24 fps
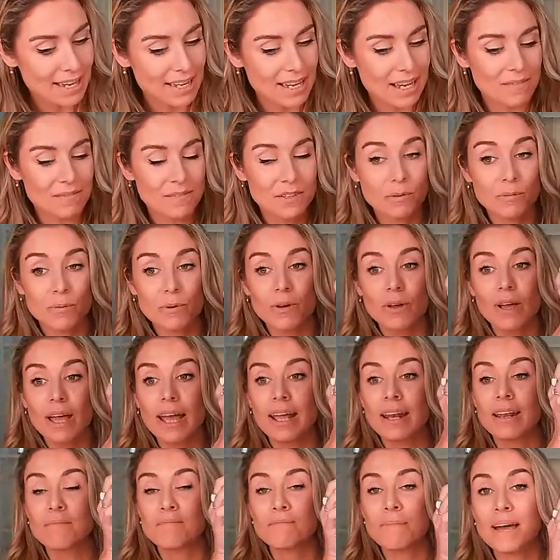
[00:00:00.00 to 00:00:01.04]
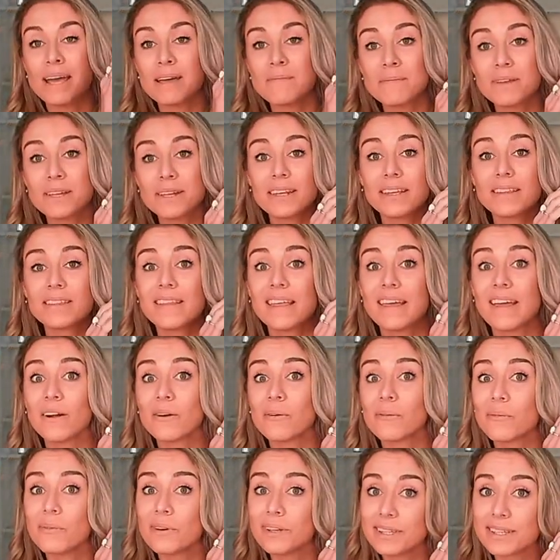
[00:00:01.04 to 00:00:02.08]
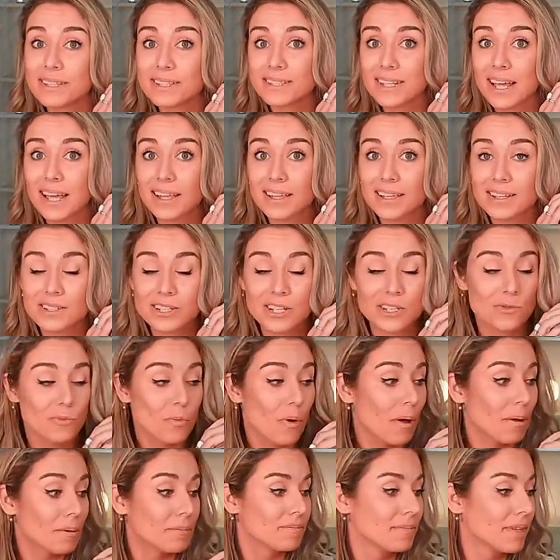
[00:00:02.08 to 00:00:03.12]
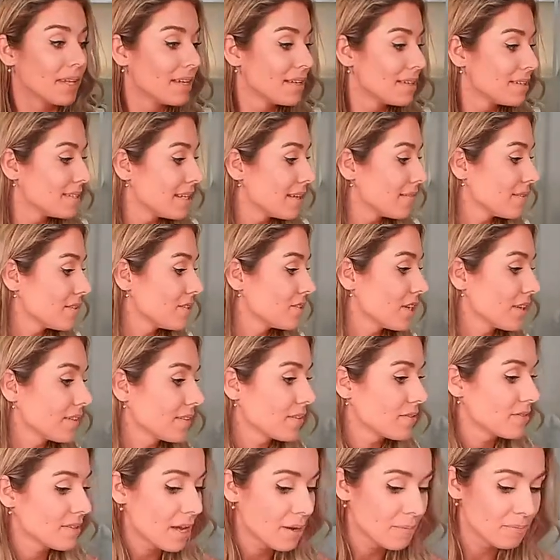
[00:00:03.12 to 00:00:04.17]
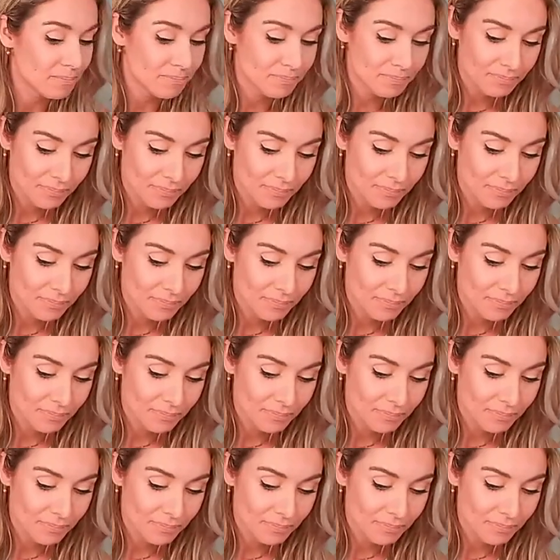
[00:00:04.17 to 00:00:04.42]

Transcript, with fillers: and comfortable. And in my opinion, they are really stylish as well. Definitely check those out.